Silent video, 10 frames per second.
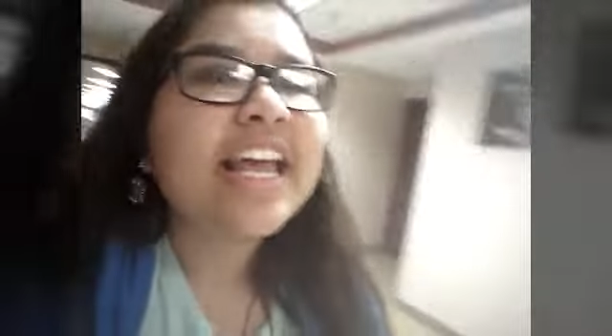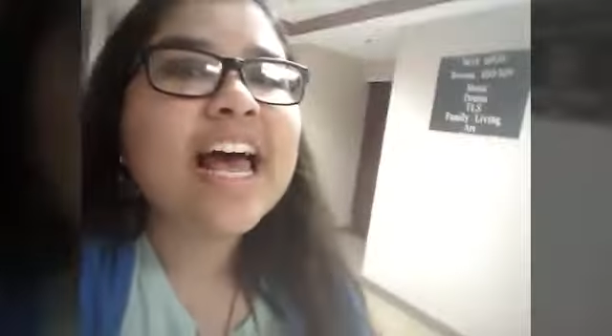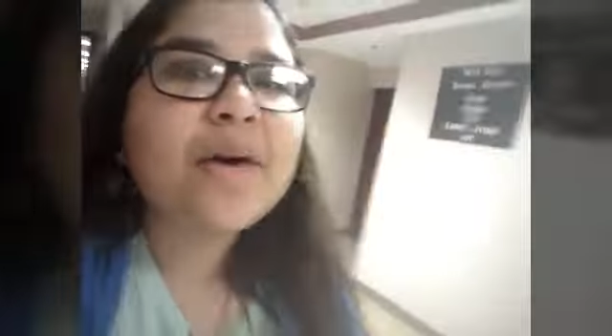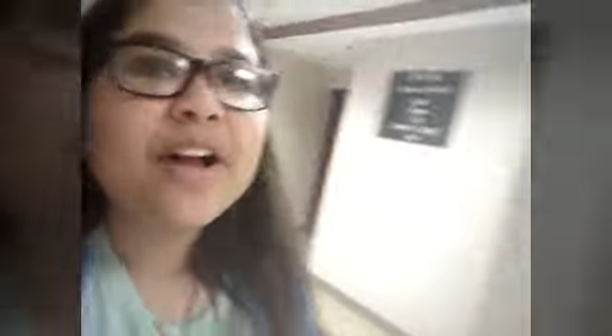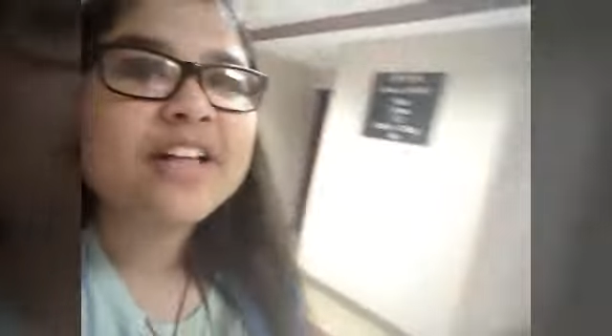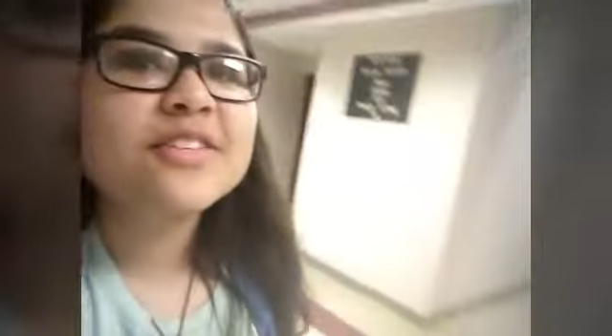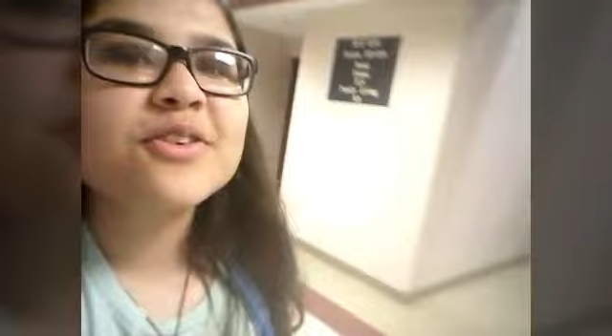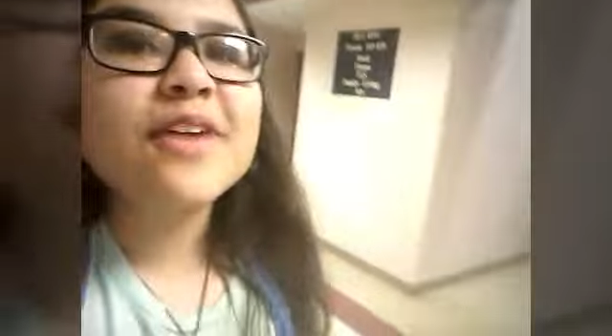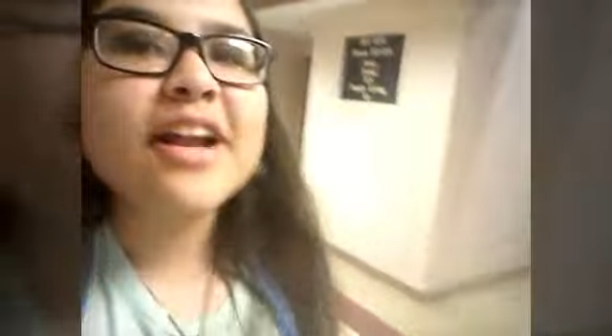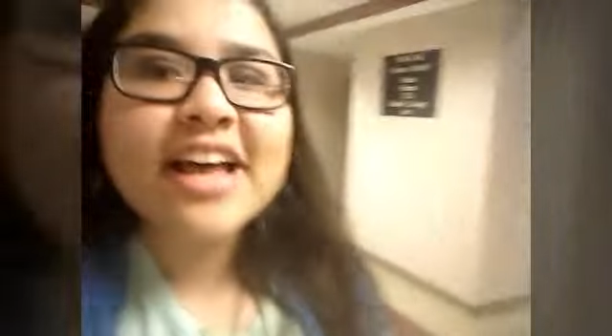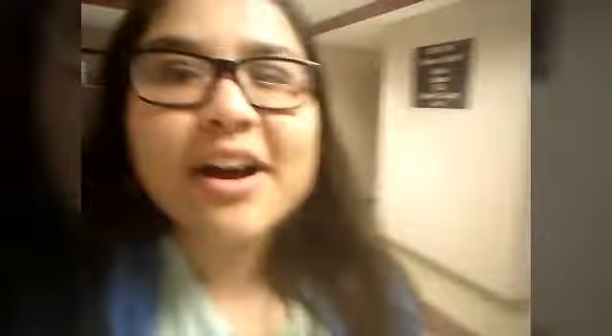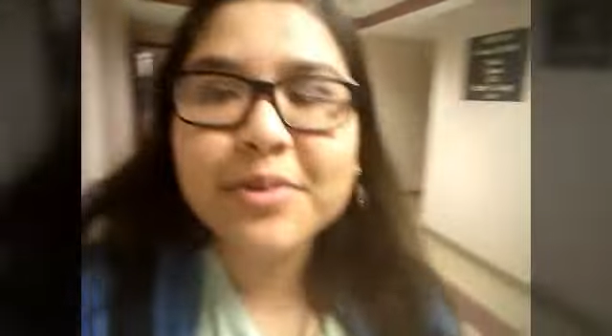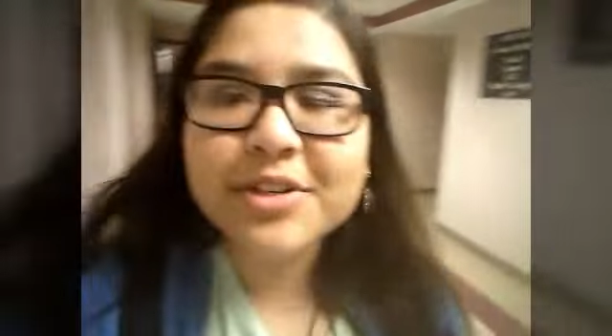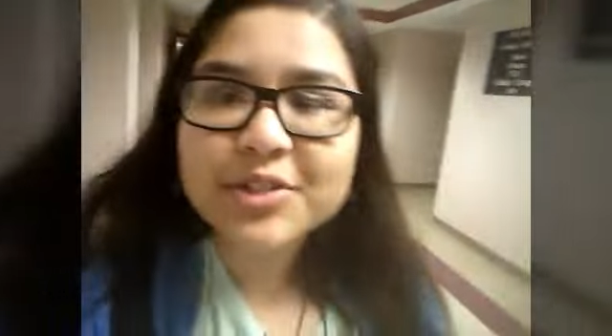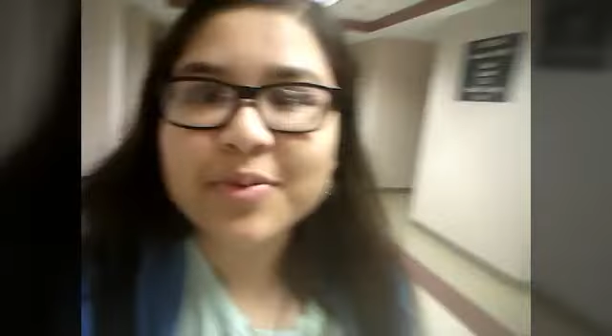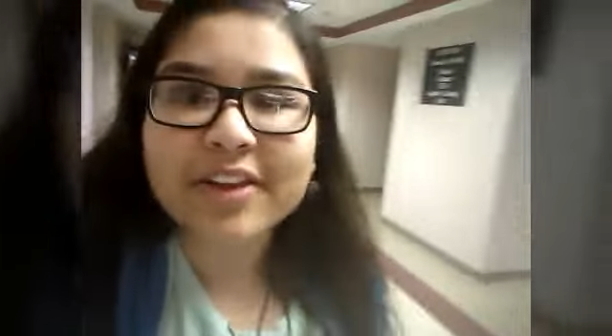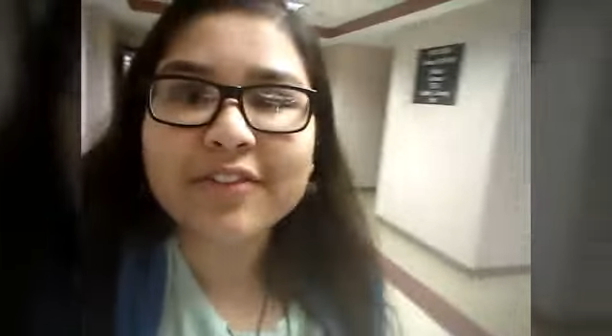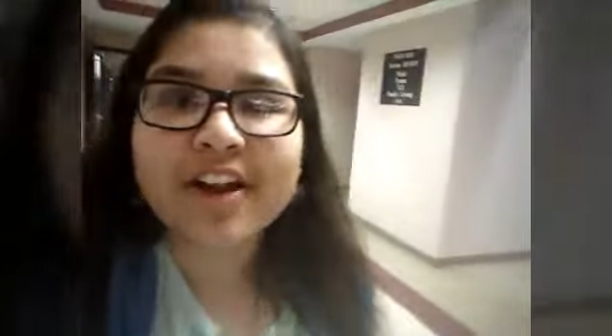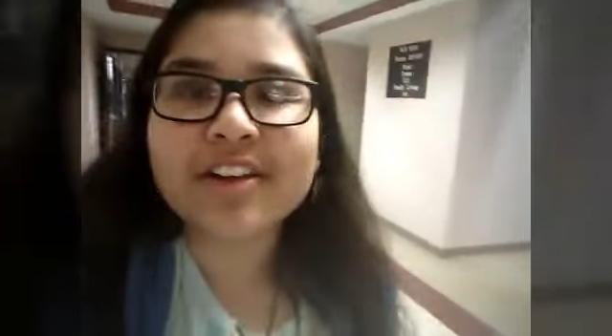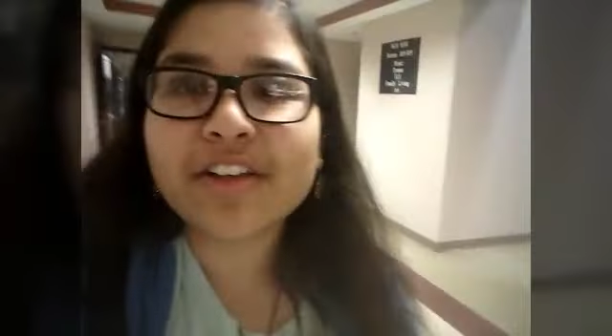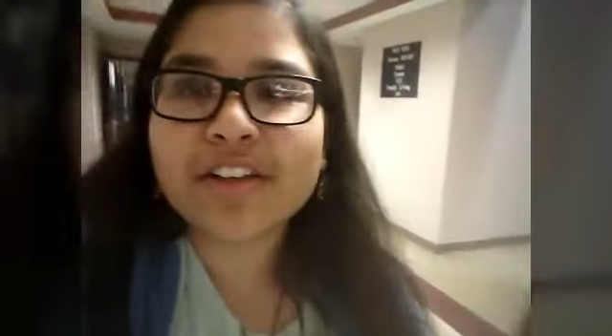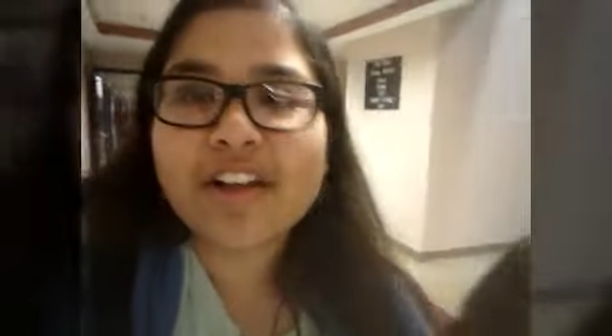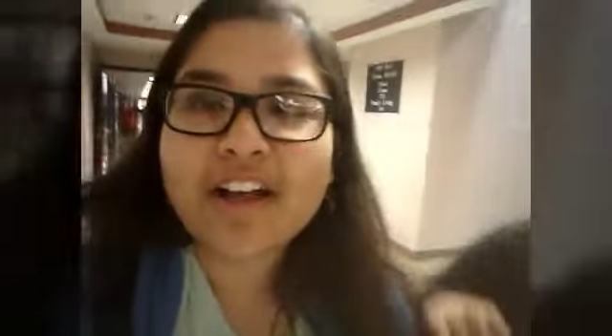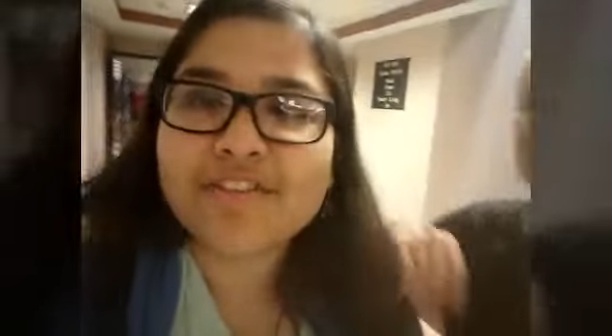Yeah, we're at school right now. We're just waiting for, another,